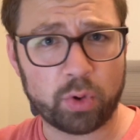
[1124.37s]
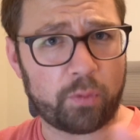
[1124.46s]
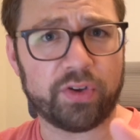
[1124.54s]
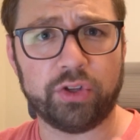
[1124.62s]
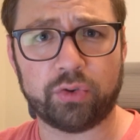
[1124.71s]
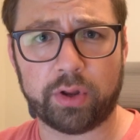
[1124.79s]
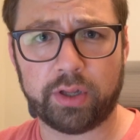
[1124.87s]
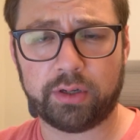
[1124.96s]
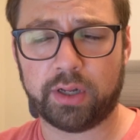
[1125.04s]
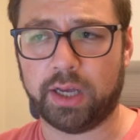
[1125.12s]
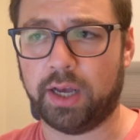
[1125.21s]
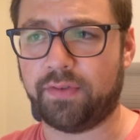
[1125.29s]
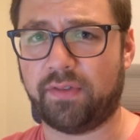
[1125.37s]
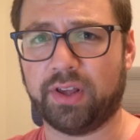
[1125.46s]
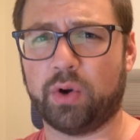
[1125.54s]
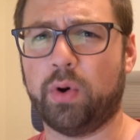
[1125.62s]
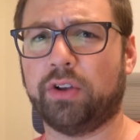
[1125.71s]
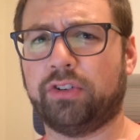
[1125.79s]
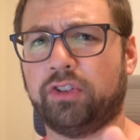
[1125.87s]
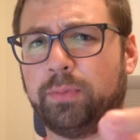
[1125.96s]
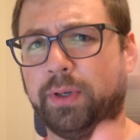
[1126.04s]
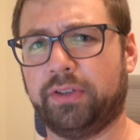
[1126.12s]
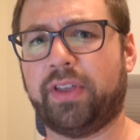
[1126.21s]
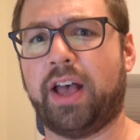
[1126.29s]
Hopefully you enjoyed it. Uh, if you have any questions,
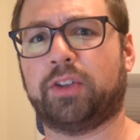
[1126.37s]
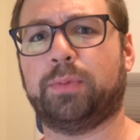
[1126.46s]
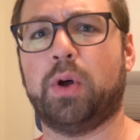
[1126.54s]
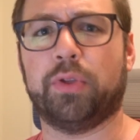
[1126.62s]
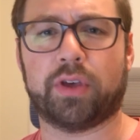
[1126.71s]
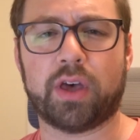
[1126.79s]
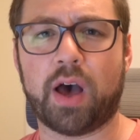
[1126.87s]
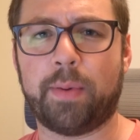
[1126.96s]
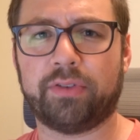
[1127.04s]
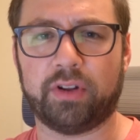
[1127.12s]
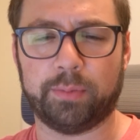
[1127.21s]
please ask below in the comments.